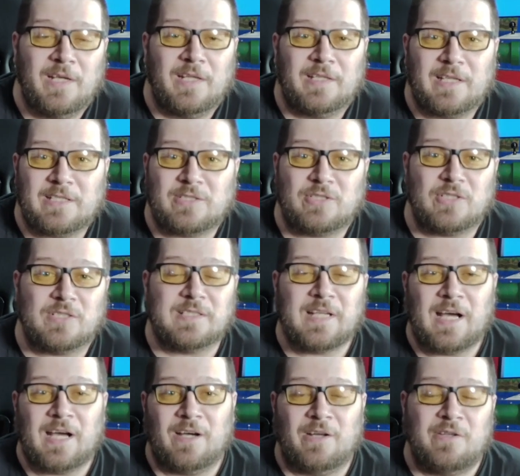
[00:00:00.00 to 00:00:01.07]
That's just
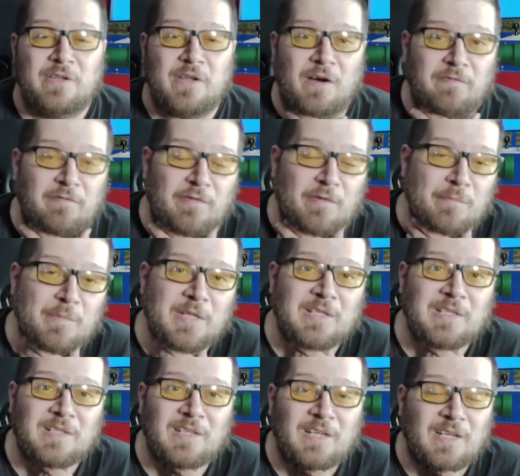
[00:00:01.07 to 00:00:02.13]
not enough for
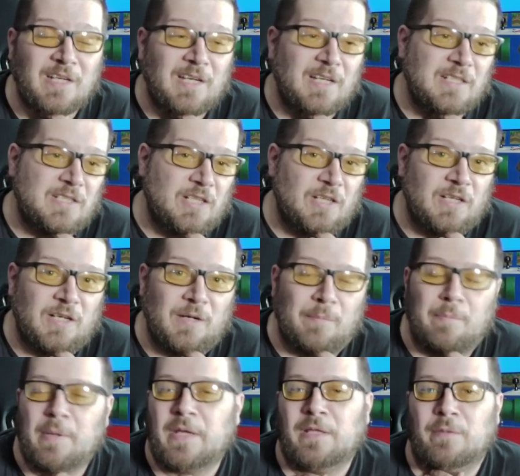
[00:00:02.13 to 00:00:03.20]
me to
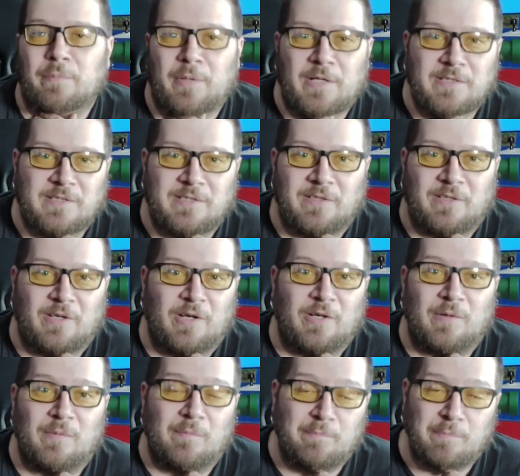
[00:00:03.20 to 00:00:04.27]
pay the price of the cart.